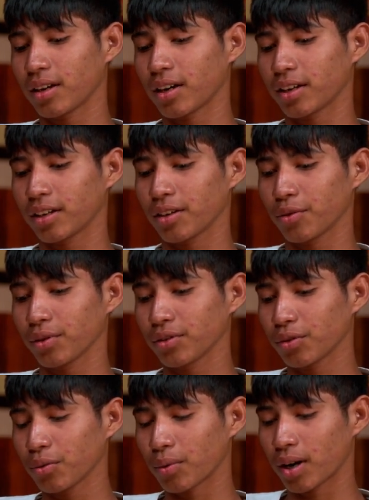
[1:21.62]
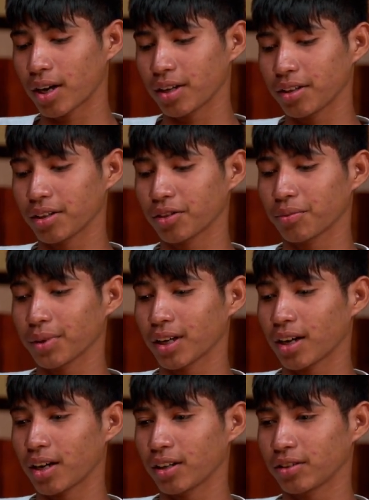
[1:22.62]
and the reason why is
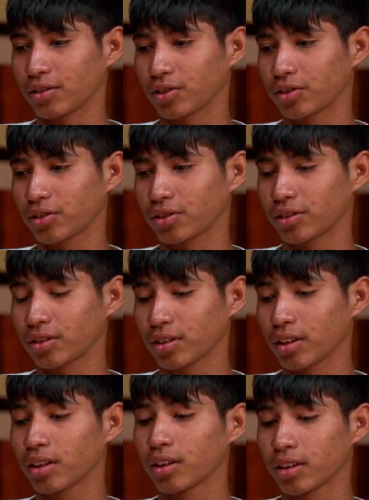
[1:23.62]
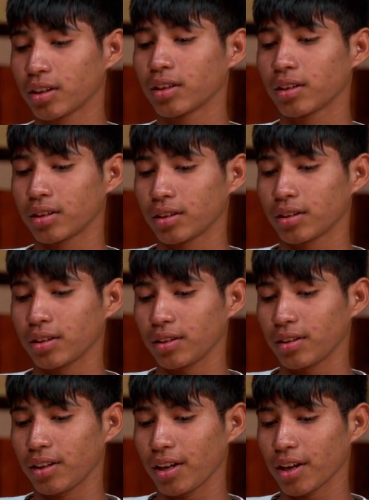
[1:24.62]
because
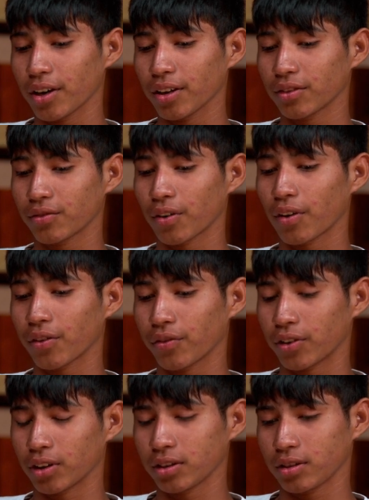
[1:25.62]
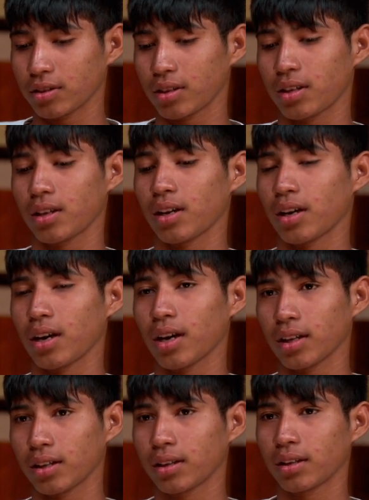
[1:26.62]
here is very fun,
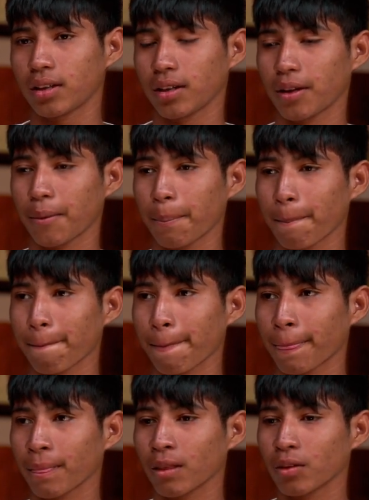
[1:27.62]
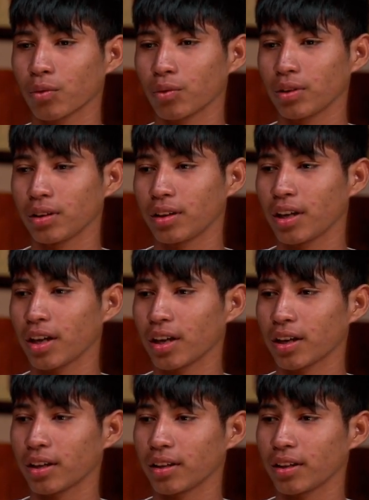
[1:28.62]
and
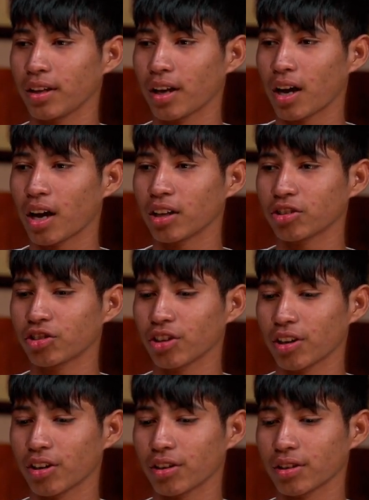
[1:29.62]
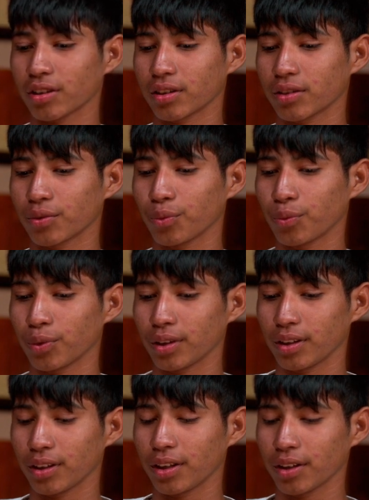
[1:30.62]
they all share
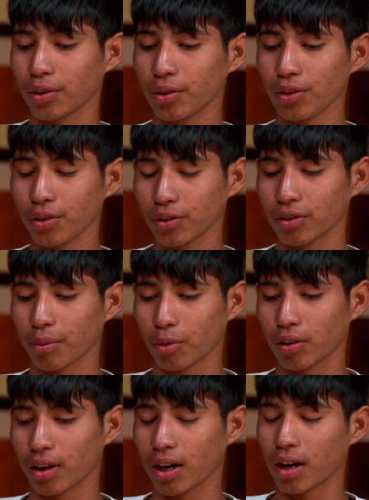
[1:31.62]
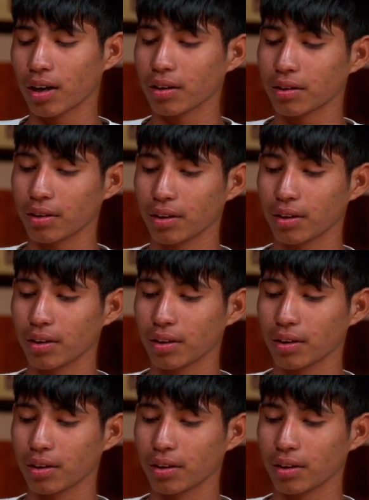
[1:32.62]
with the good news about God,